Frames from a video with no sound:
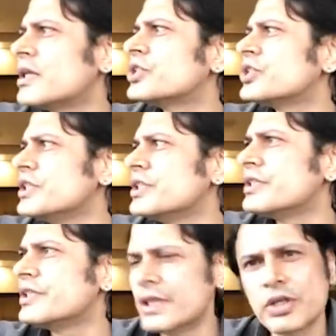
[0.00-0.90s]
she's
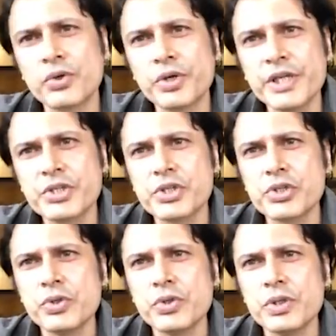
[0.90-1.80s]
here only. She's
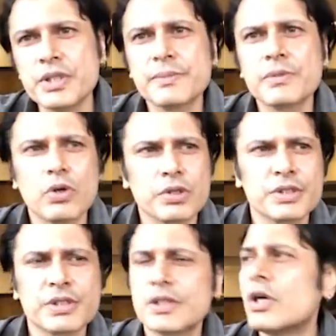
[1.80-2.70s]
doing some
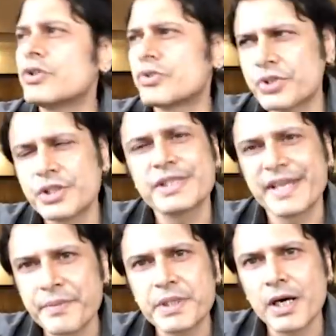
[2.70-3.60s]
courses and also she's
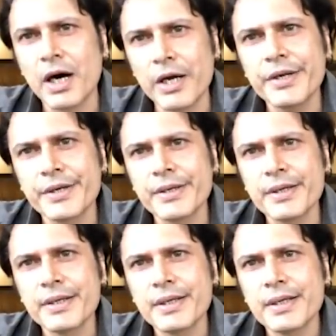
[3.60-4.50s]
staying with her aunt.
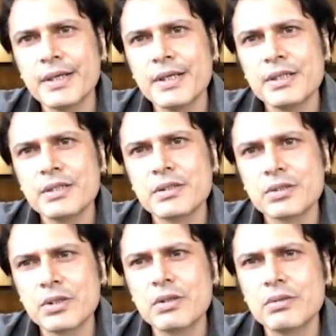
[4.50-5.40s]

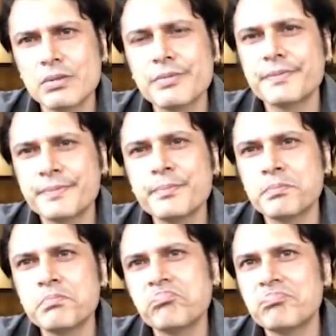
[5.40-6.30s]
So,
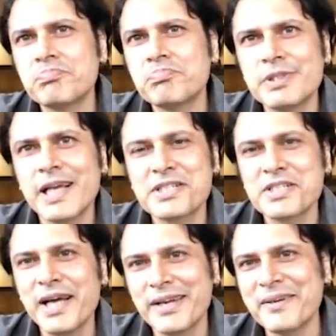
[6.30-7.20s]
that's that.